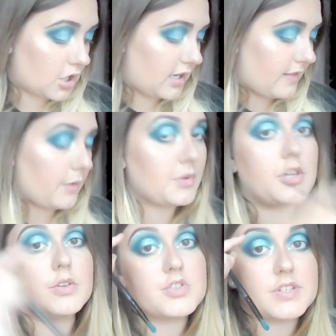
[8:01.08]
colour that we
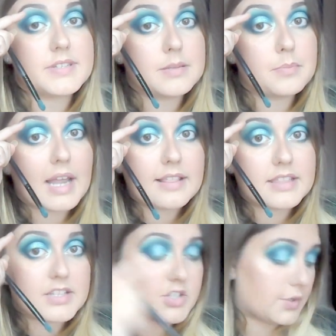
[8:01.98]
used just to
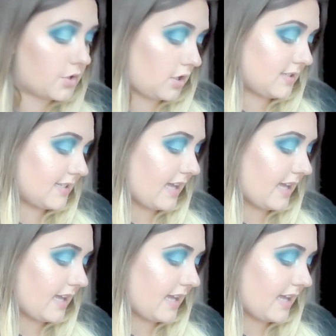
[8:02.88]
blend these two colours